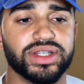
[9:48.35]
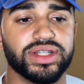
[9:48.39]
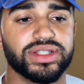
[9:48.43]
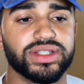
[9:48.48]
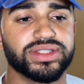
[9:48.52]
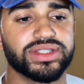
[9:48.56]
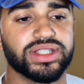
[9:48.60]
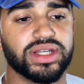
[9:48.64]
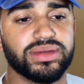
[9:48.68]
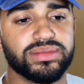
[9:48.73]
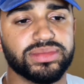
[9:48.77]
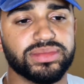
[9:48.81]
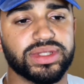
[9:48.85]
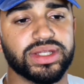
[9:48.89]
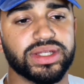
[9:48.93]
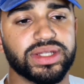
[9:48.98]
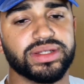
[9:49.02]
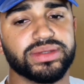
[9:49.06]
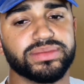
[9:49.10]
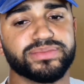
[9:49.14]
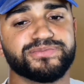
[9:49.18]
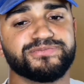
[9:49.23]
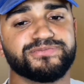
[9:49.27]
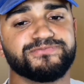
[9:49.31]

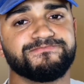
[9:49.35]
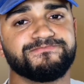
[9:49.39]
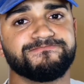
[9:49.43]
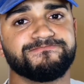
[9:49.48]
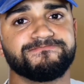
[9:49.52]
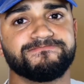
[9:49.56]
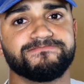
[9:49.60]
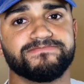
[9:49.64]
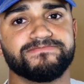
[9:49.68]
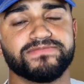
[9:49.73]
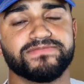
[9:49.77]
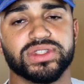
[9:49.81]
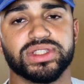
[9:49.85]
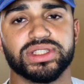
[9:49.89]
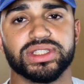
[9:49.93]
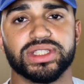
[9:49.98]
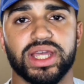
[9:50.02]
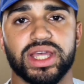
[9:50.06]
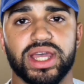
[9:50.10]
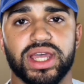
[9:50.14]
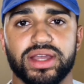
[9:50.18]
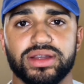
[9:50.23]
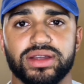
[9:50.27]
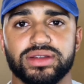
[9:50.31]
something
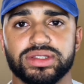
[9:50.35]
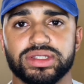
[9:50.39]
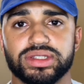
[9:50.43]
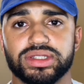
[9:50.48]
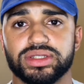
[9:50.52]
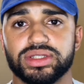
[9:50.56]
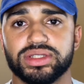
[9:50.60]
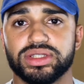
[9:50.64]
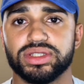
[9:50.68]
that